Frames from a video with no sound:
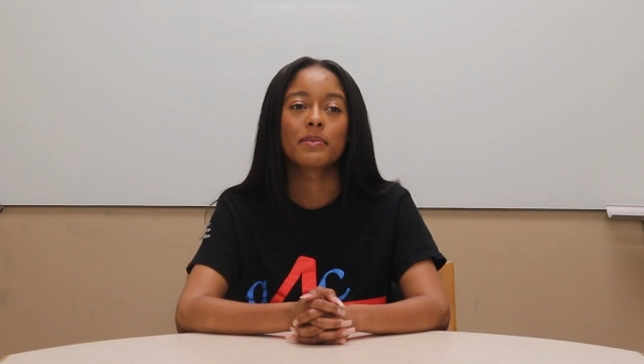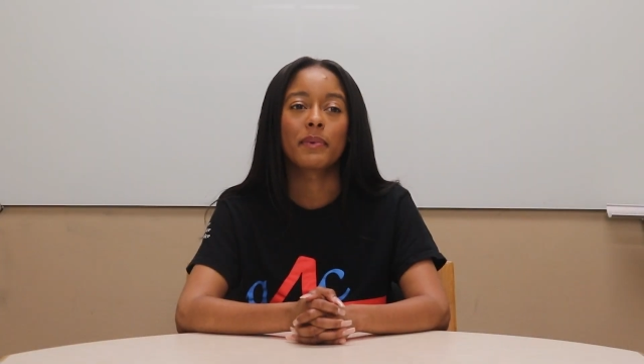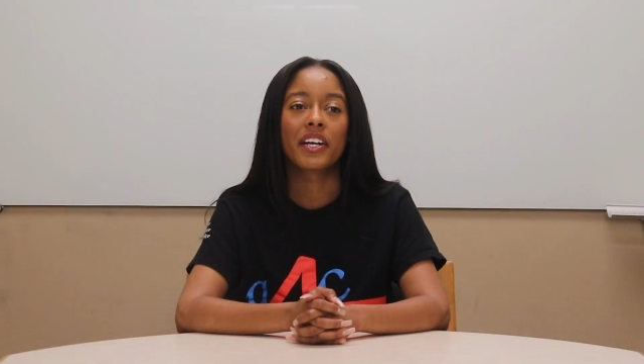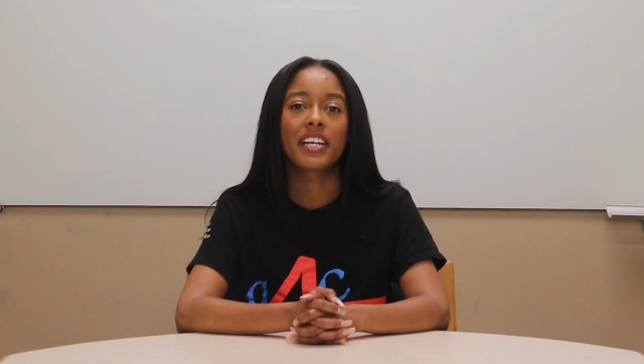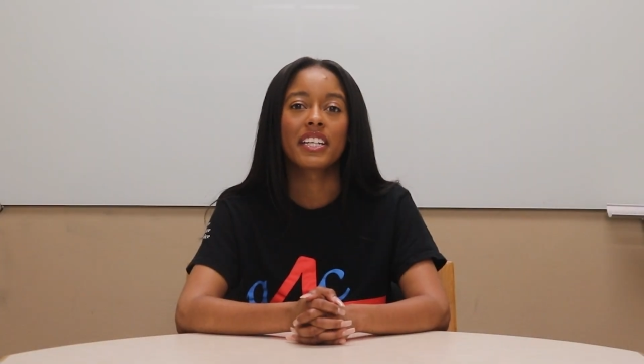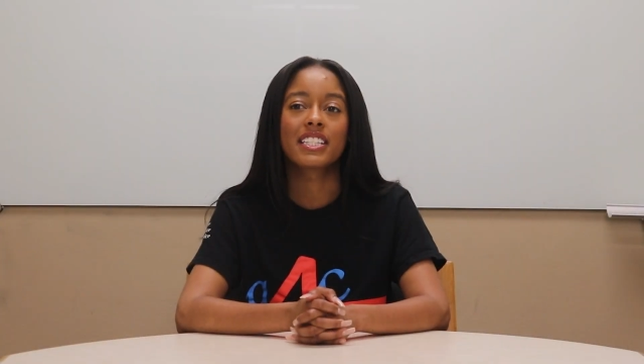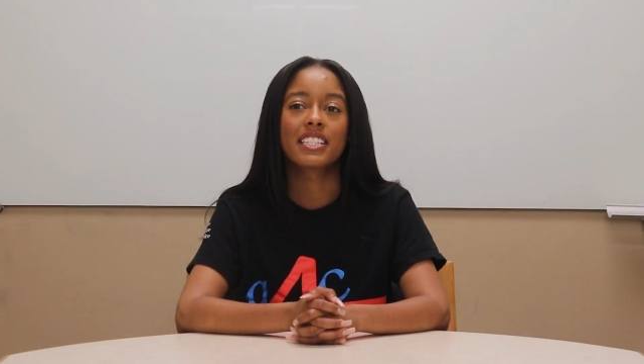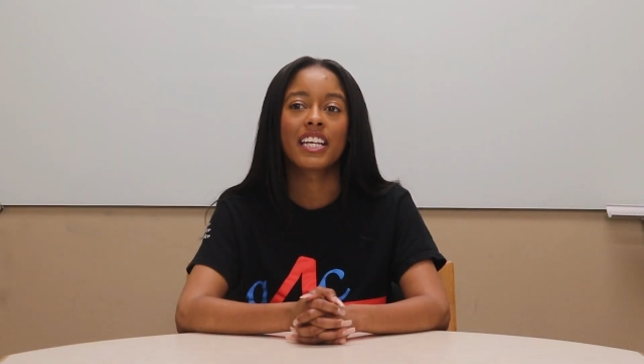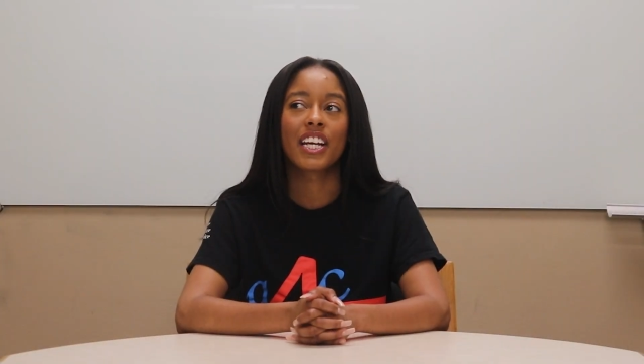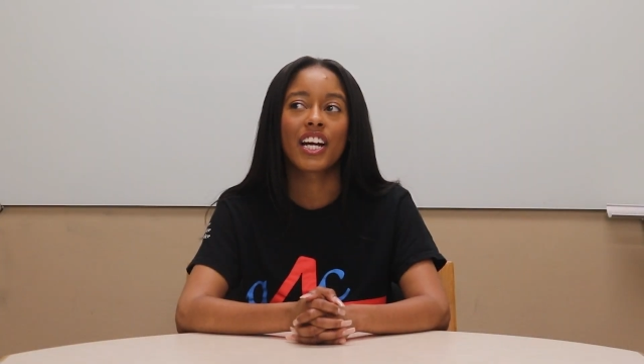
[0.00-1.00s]

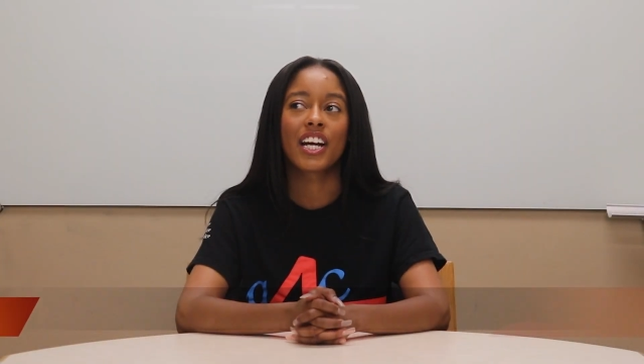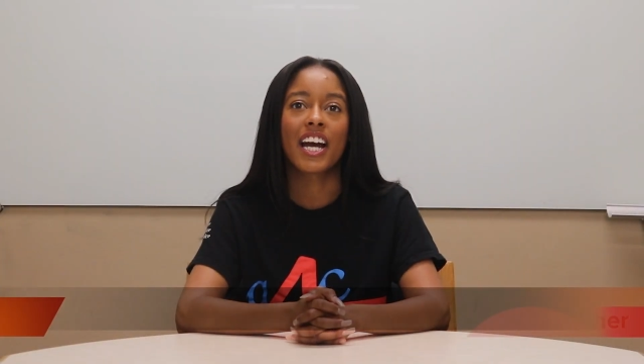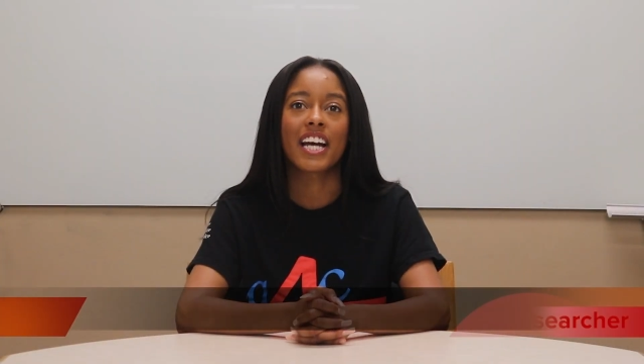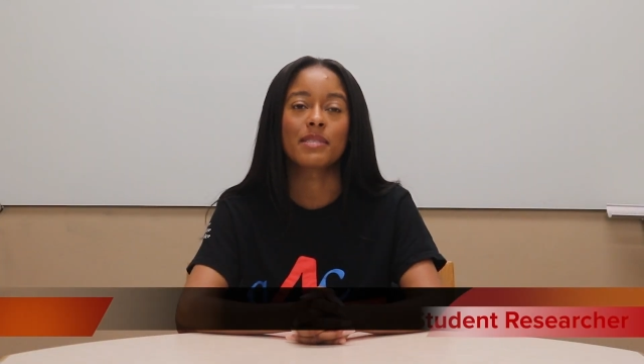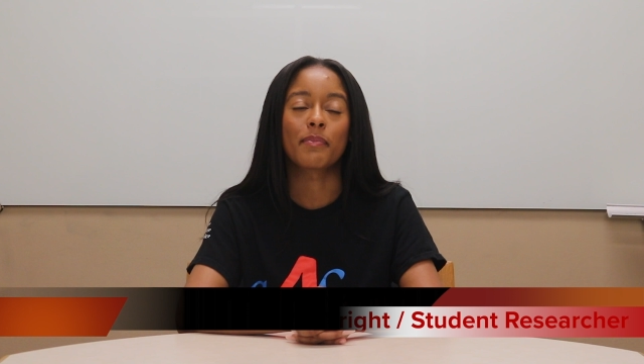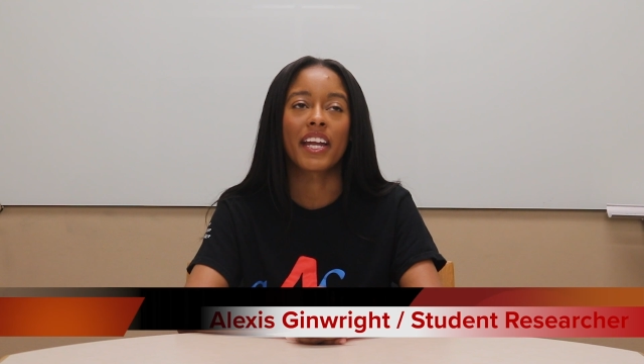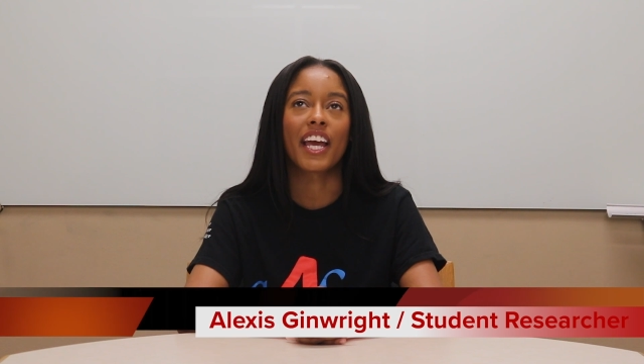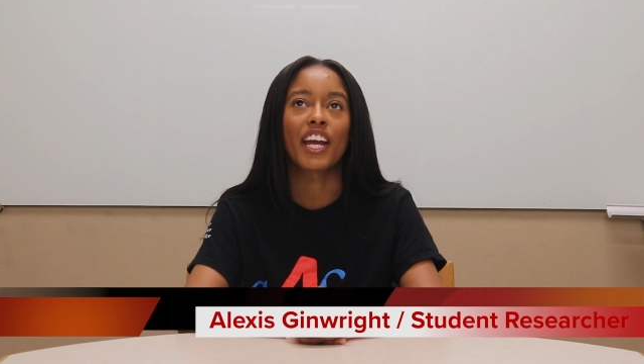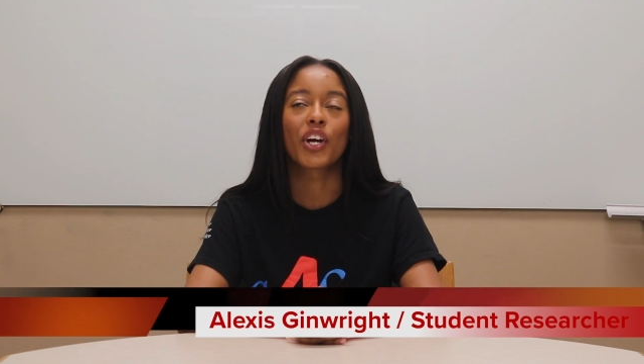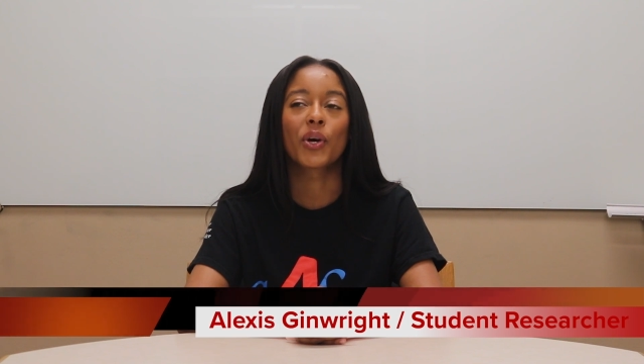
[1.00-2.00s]
experience here has been
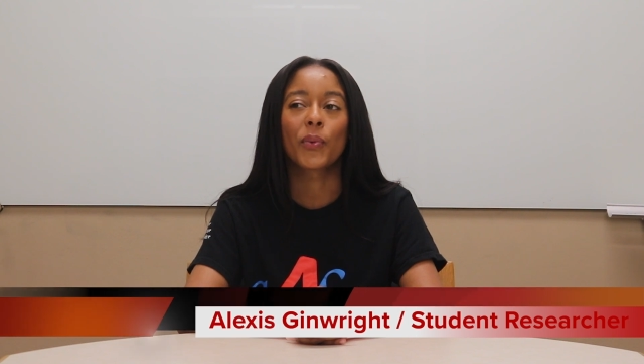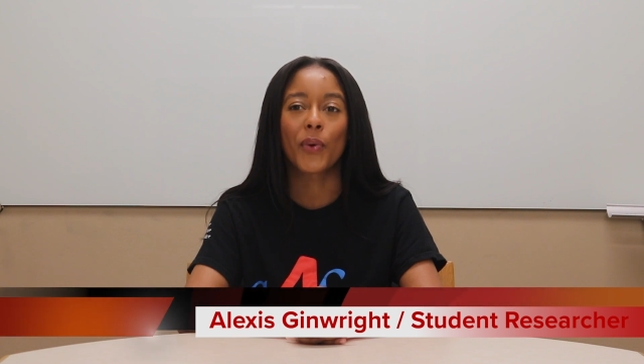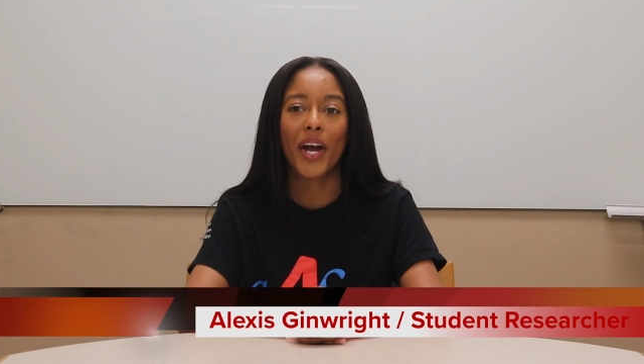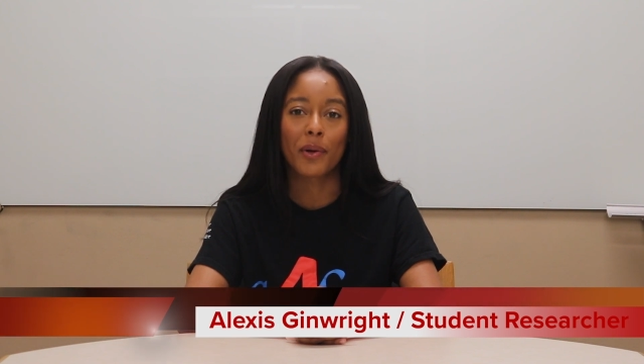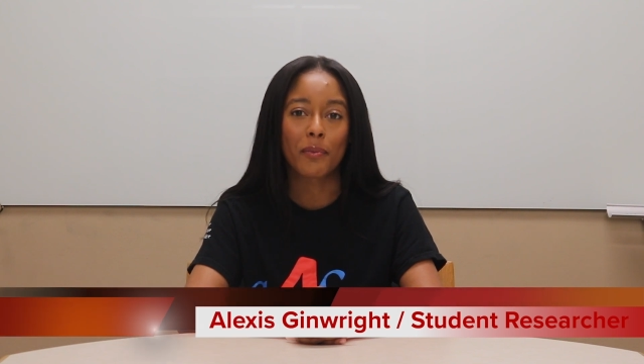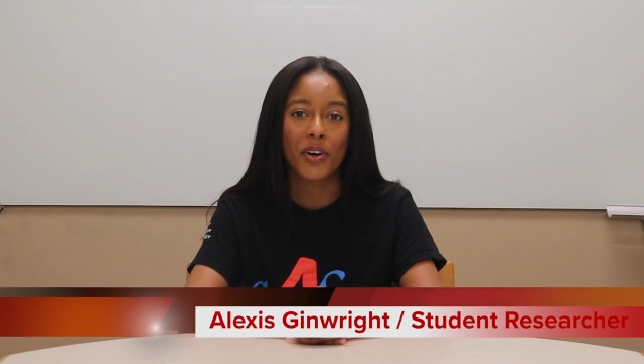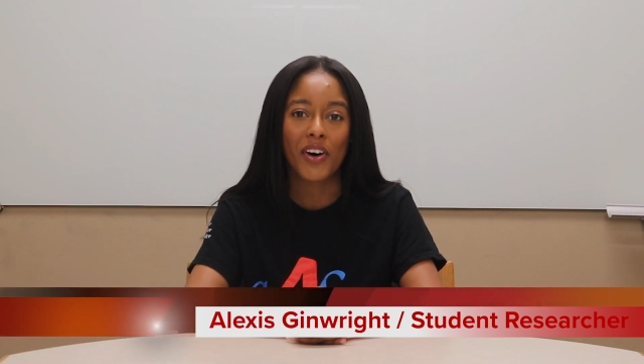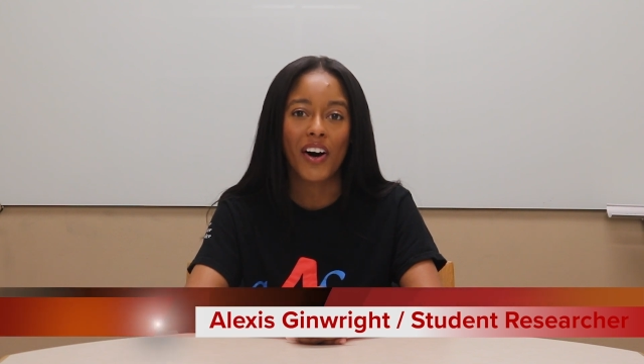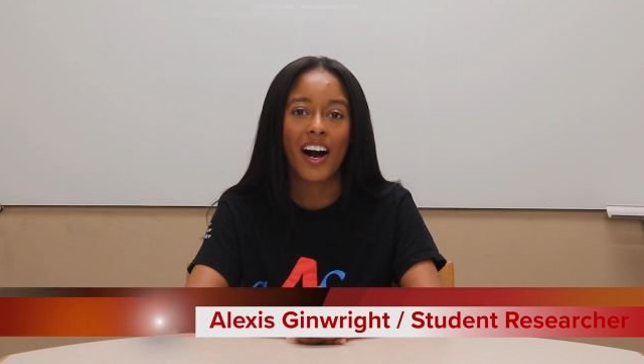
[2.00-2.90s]
incredible.